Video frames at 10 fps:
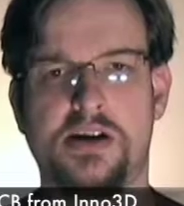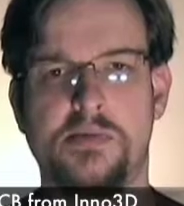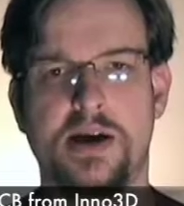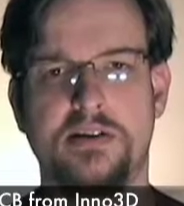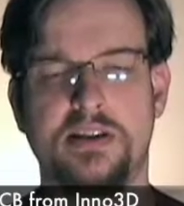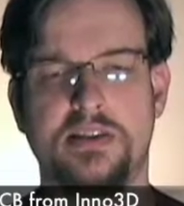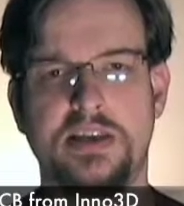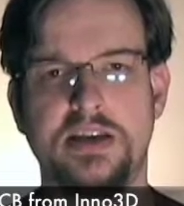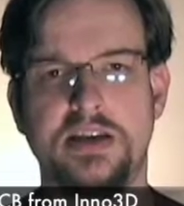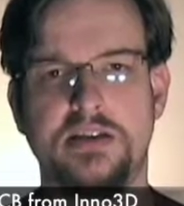about
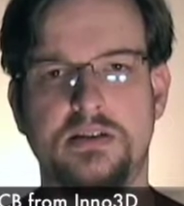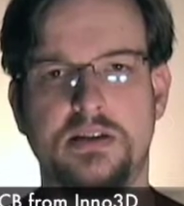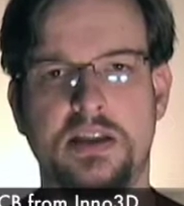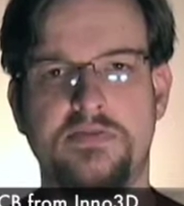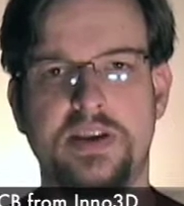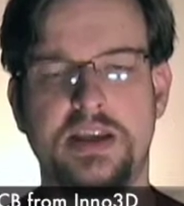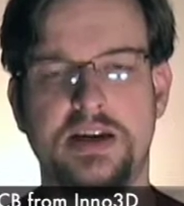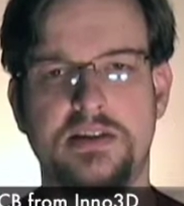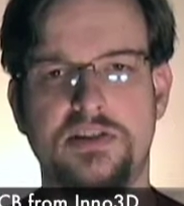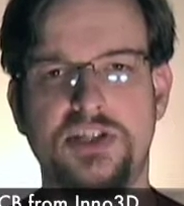the
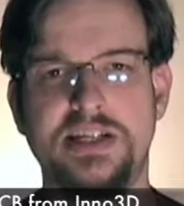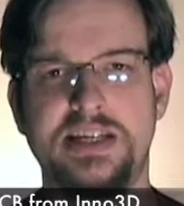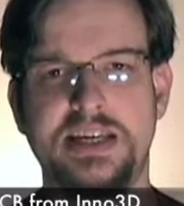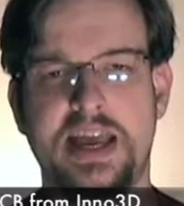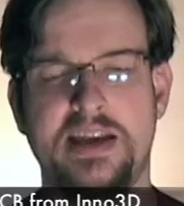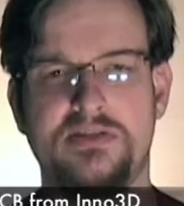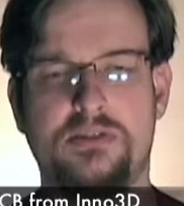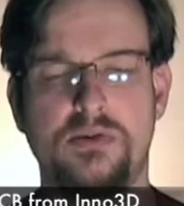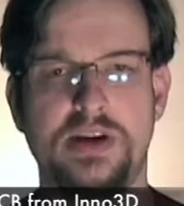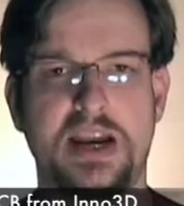NVIDIA GTX
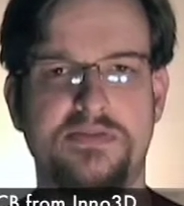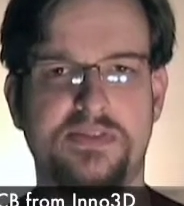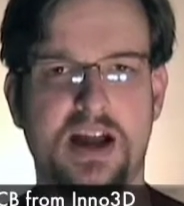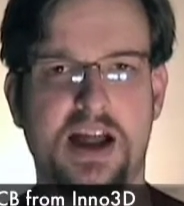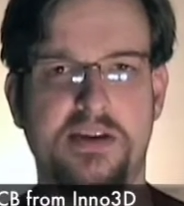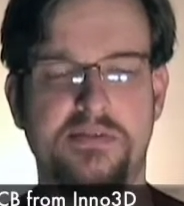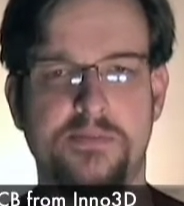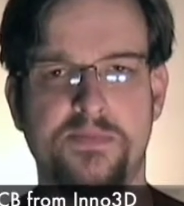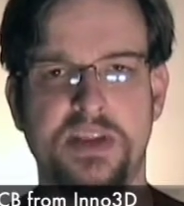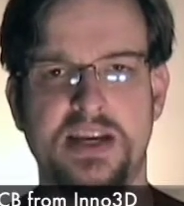295
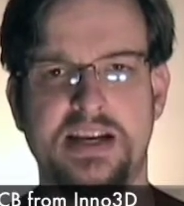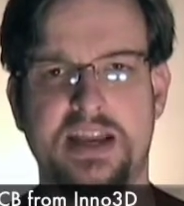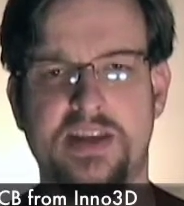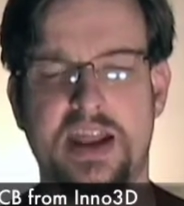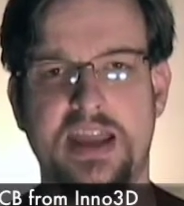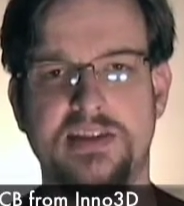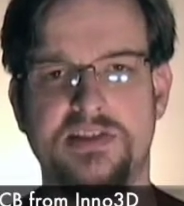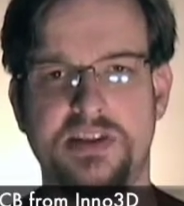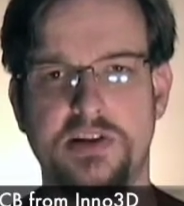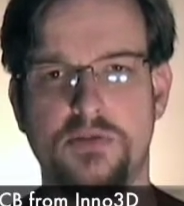and that a
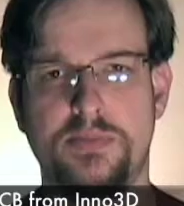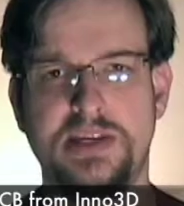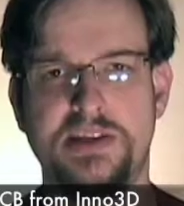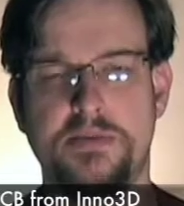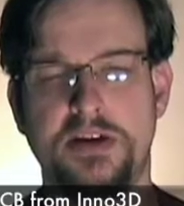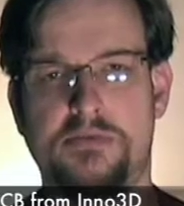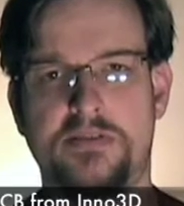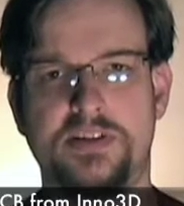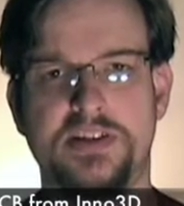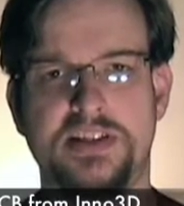single PCB
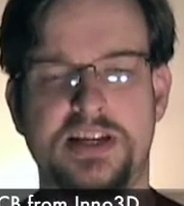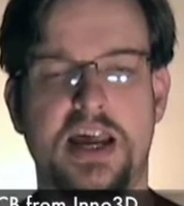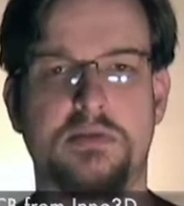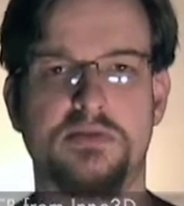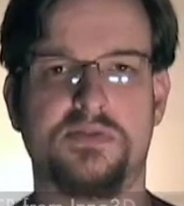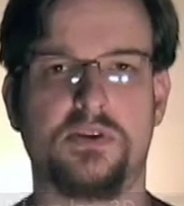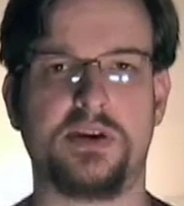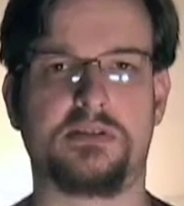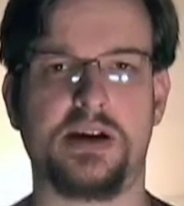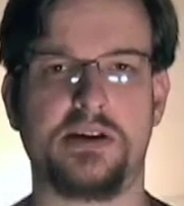reference design was
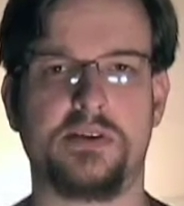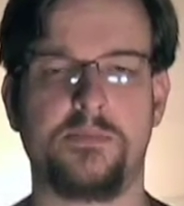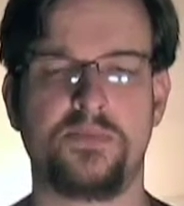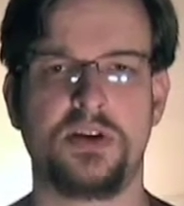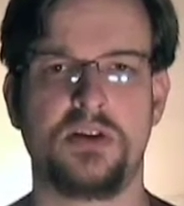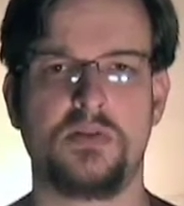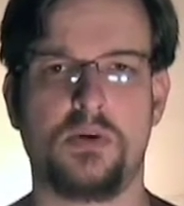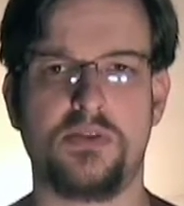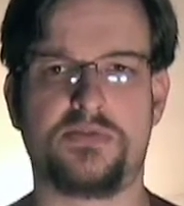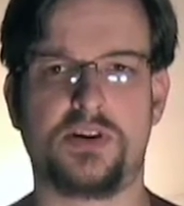floating around.
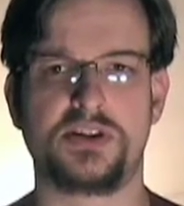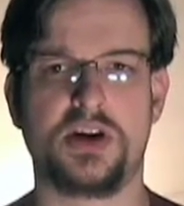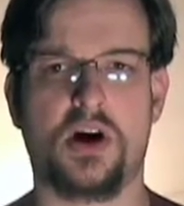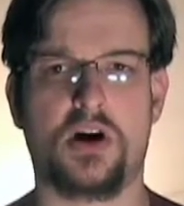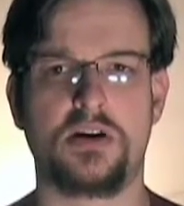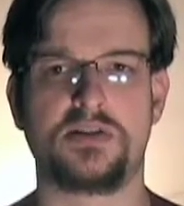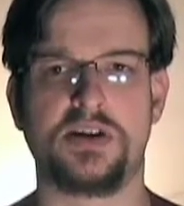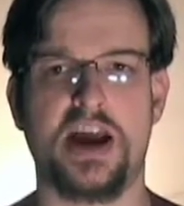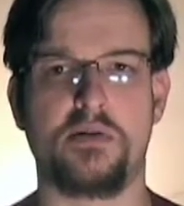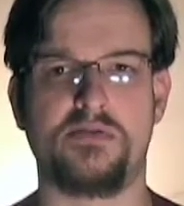Well, the first cards are
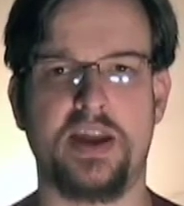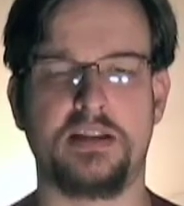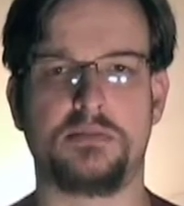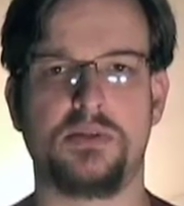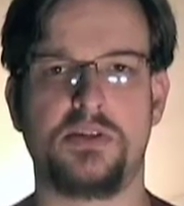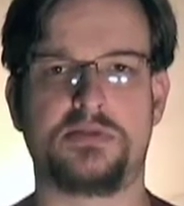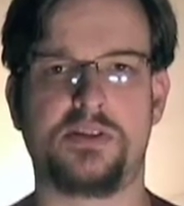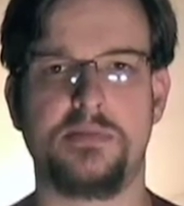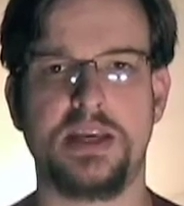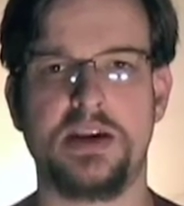now available. They're
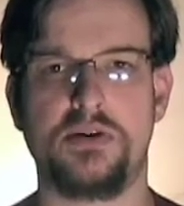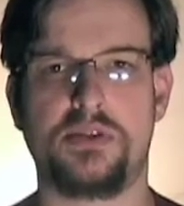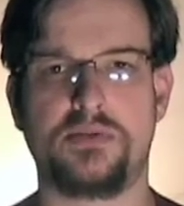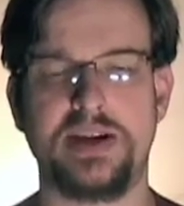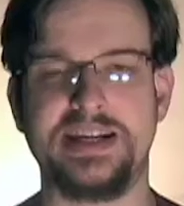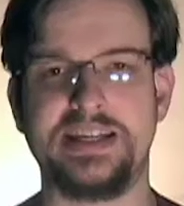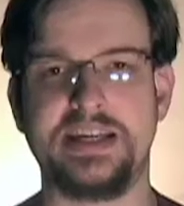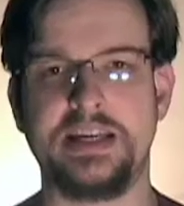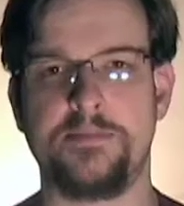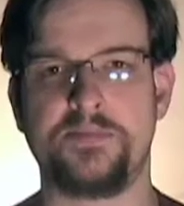from
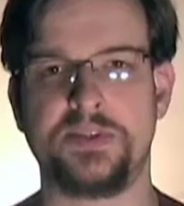Inno3D.